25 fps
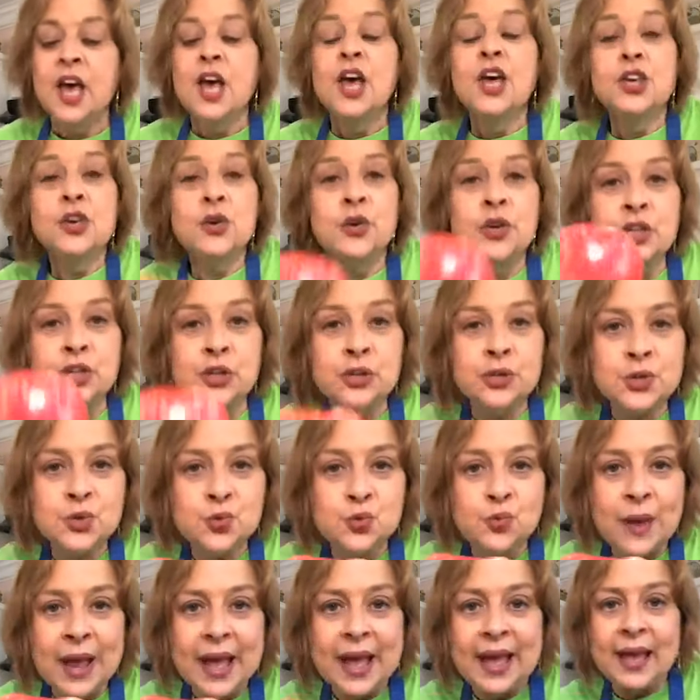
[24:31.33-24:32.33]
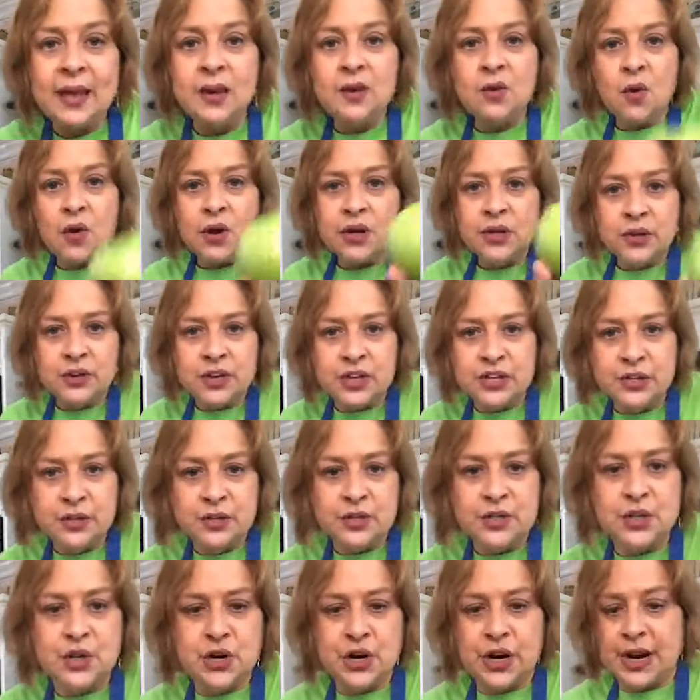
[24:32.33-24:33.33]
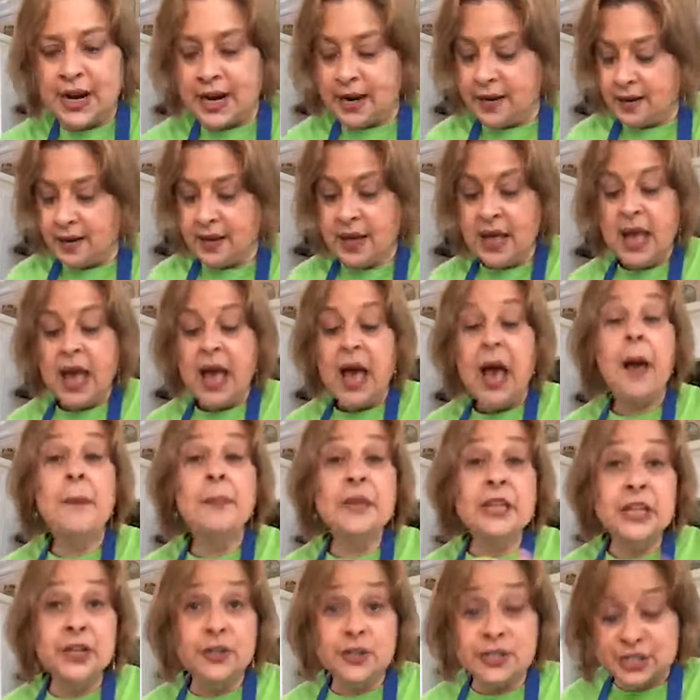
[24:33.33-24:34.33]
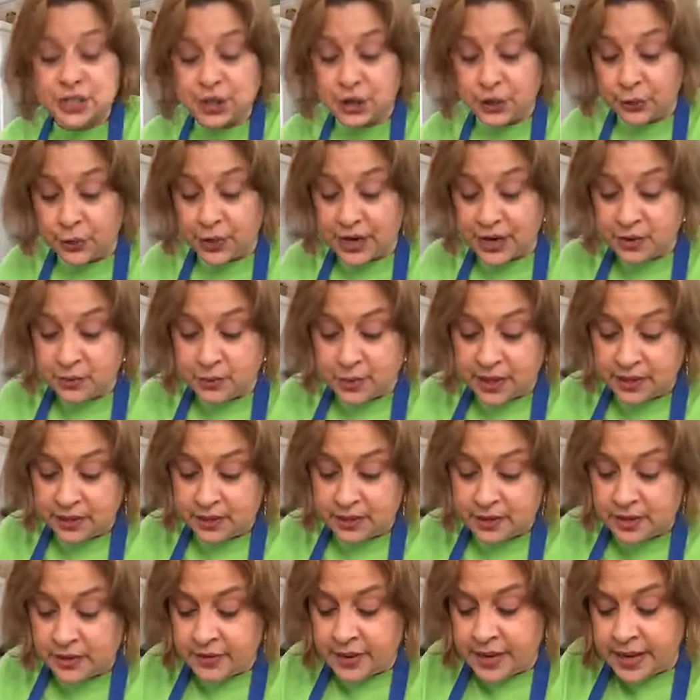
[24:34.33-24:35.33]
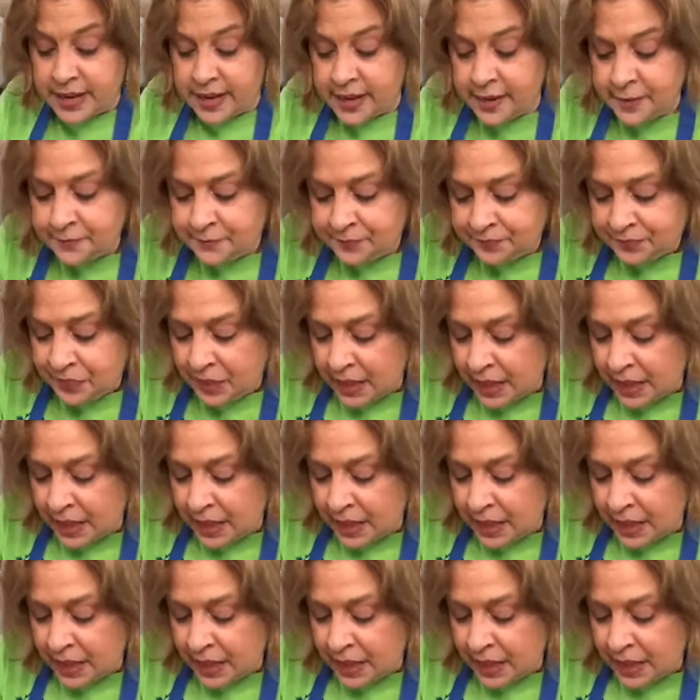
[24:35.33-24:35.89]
You can use red or you can use green. I'm going to use the green one, okay?